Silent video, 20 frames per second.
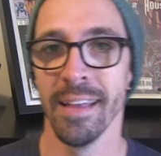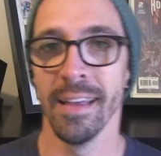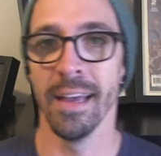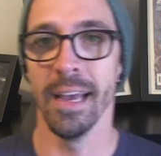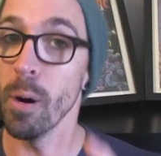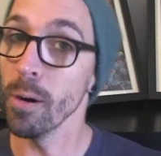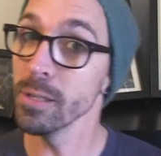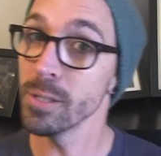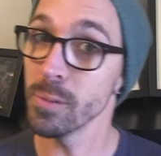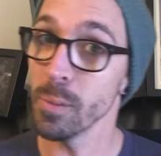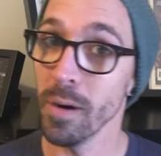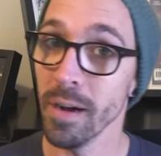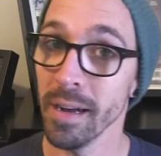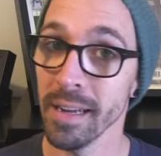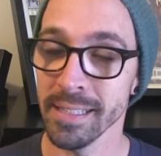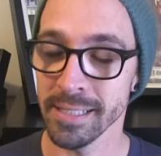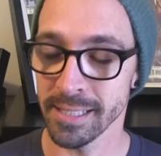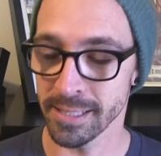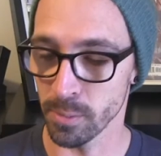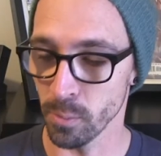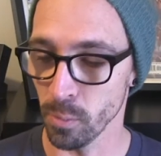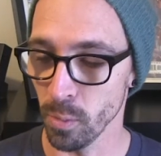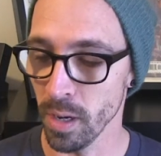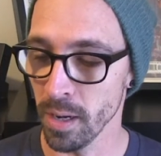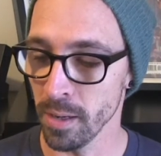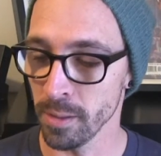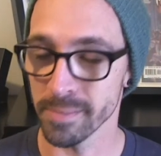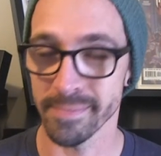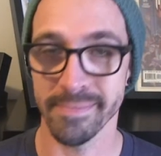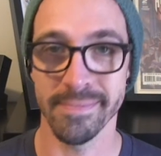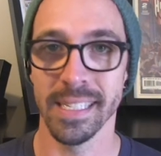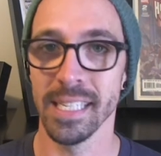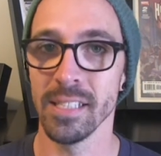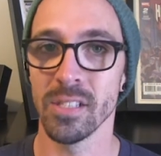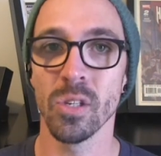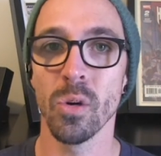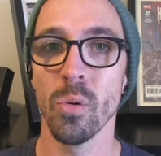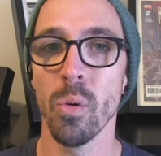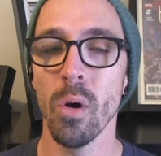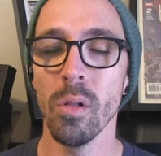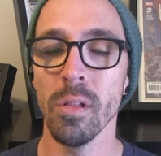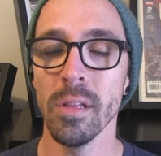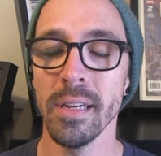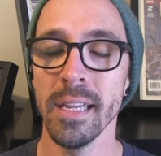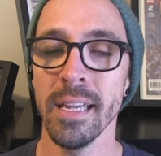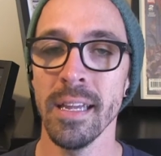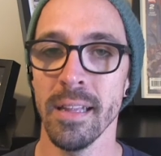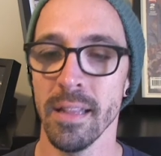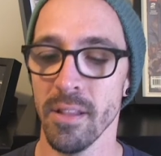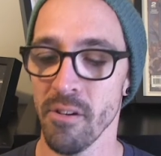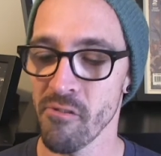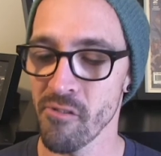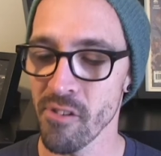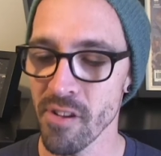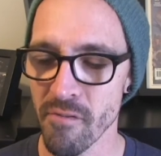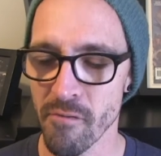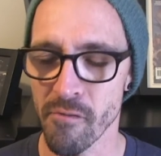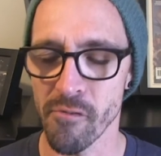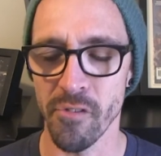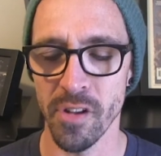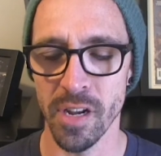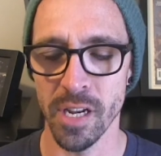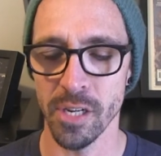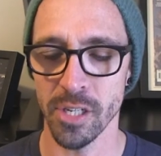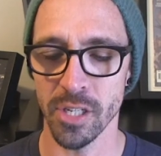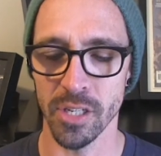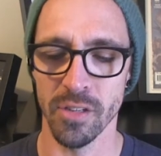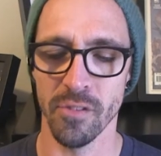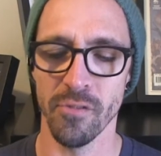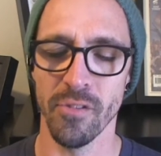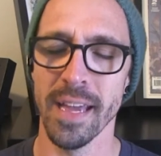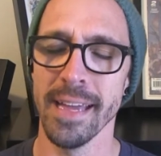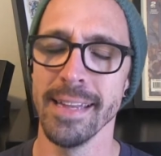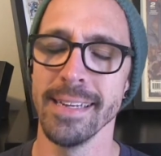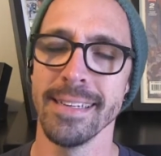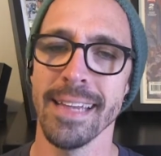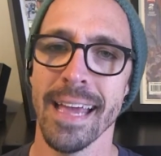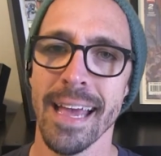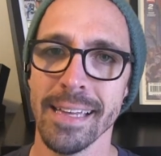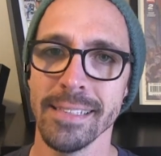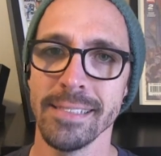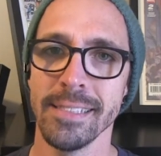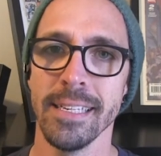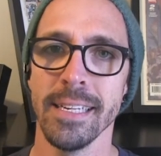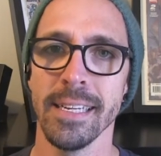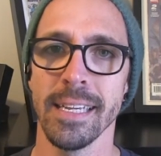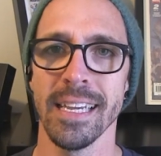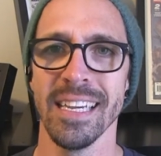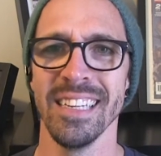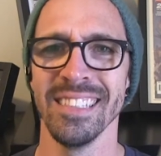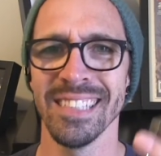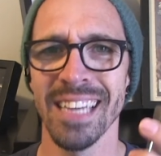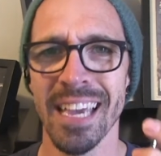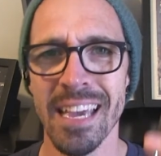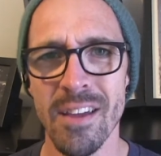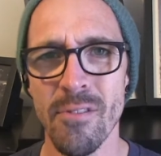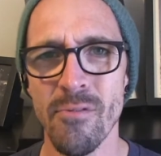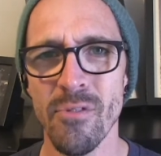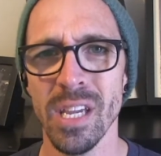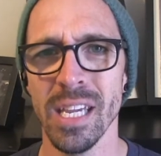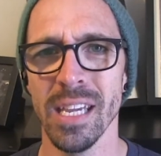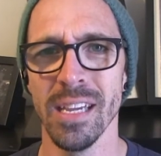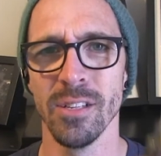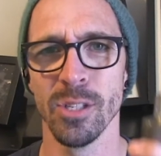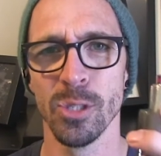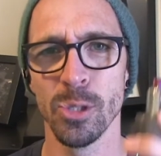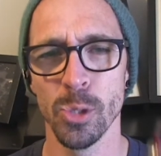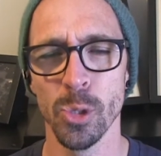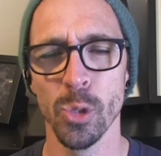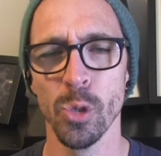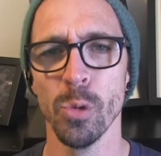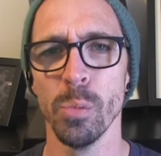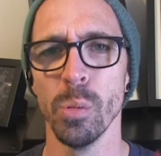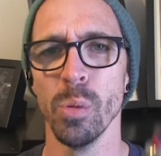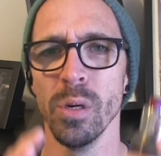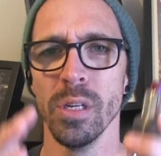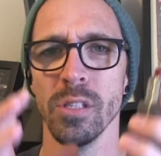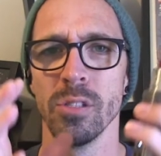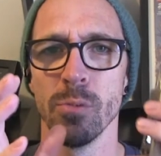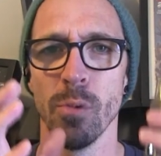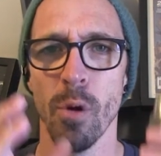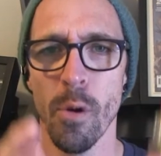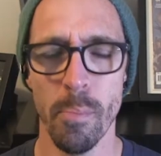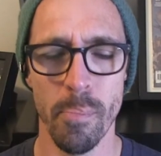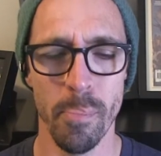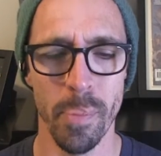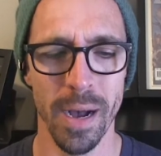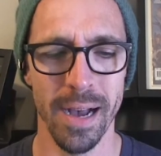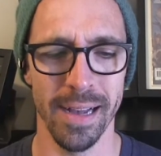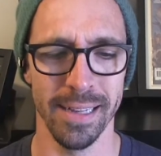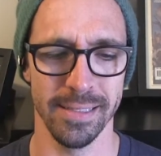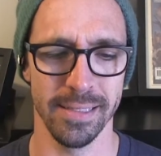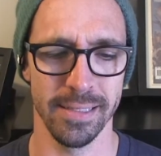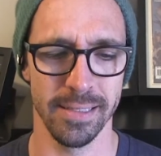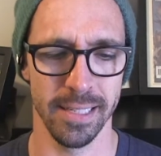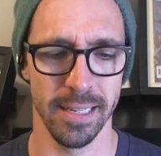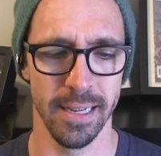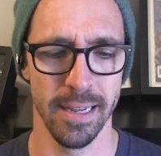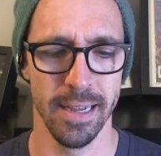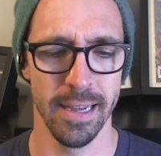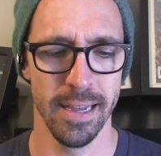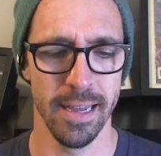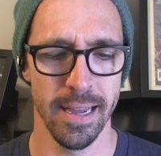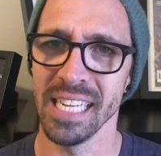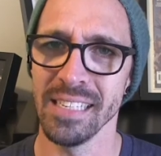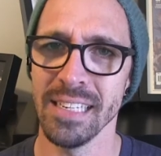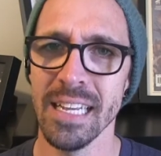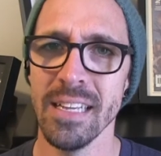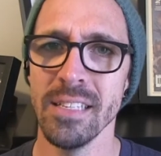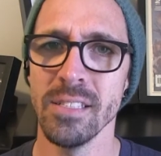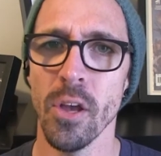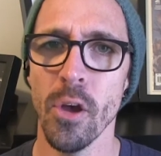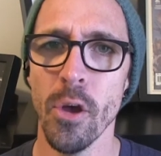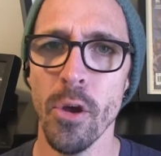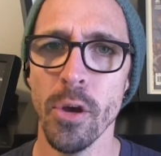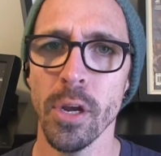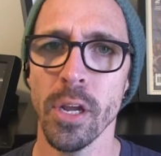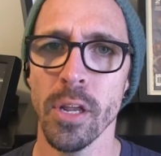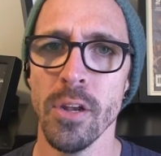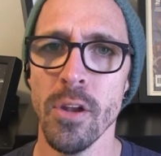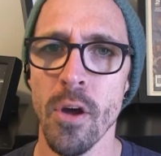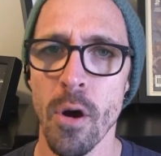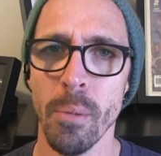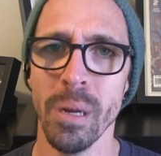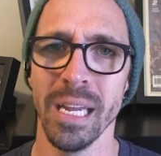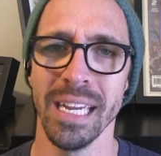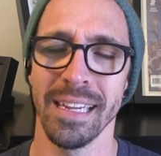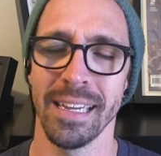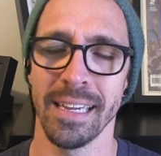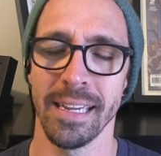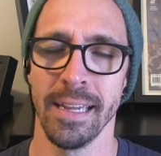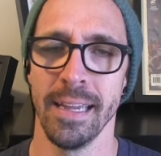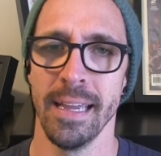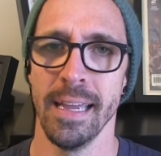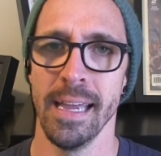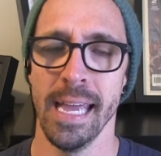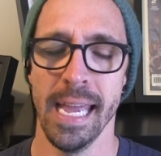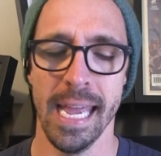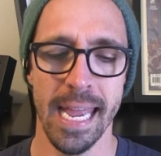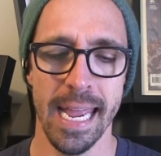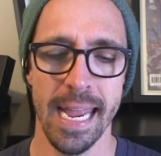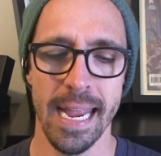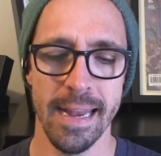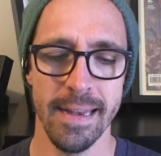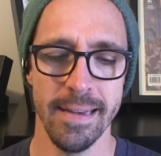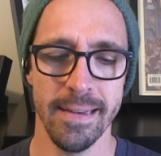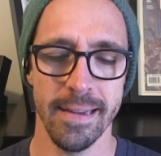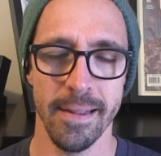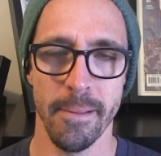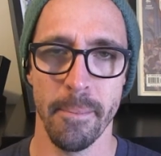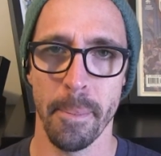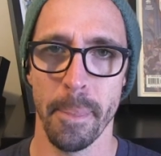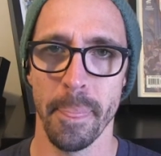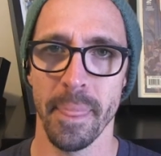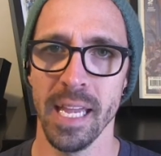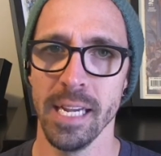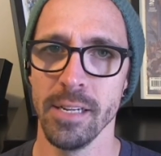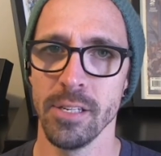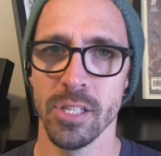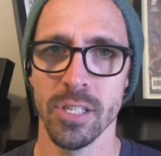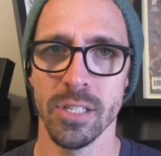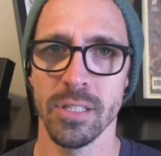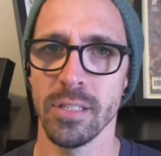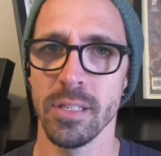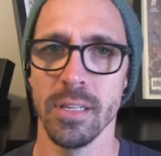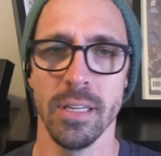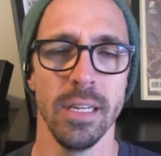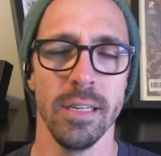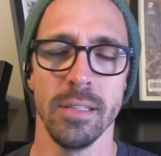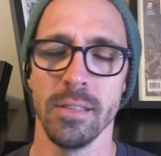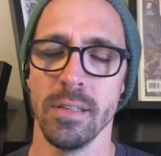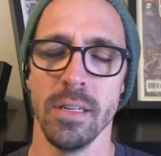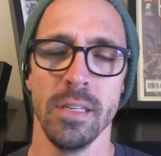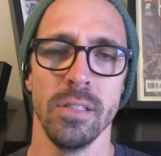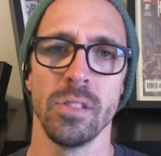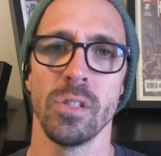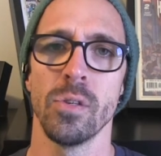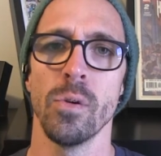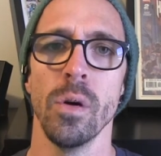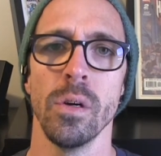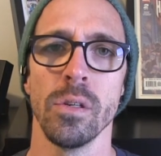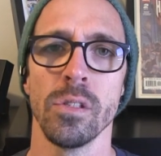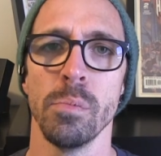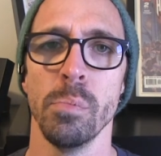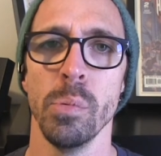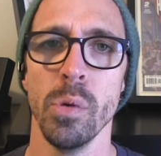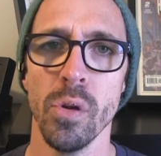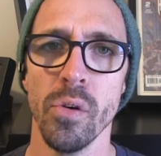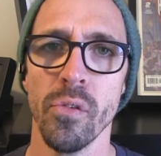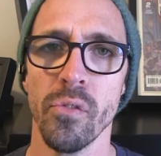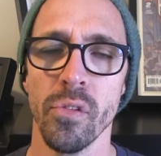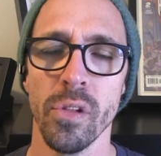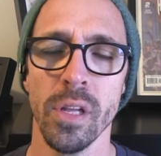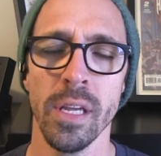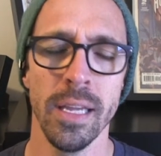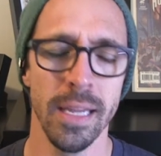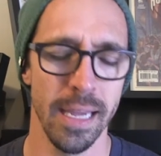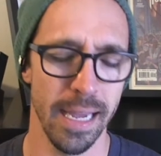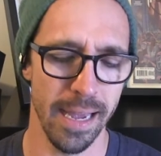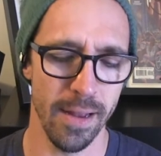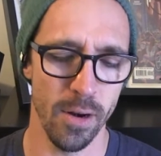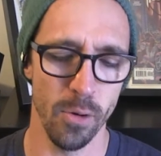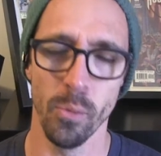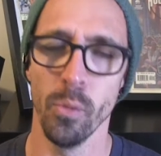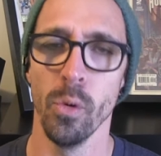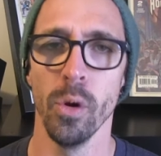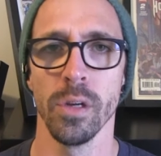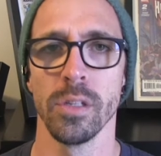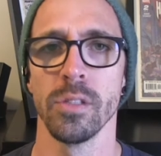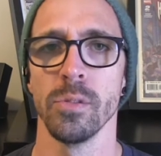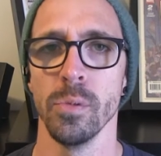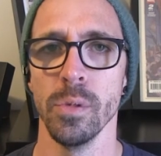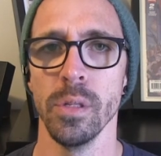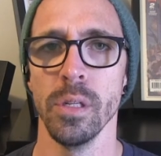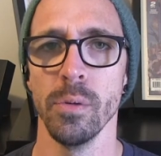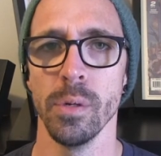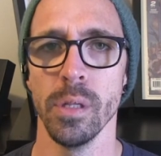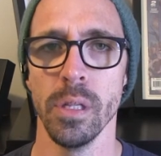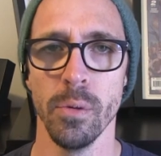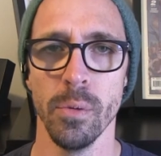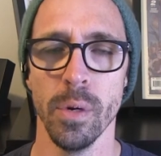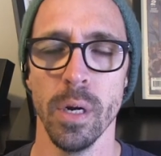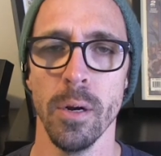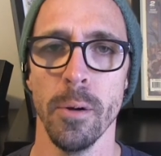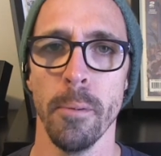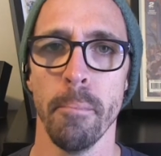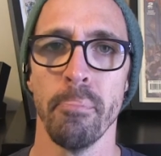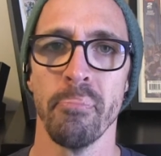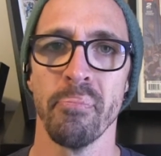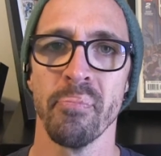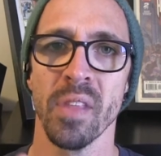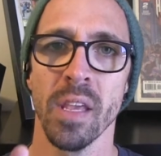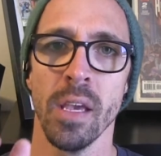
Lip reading: Pros wise, well, it's quality. The fit and finish is fantastic. It's heavy, it's durable, it's robust. It is ergonomic, and it squonks beautifully, and it works really, really well.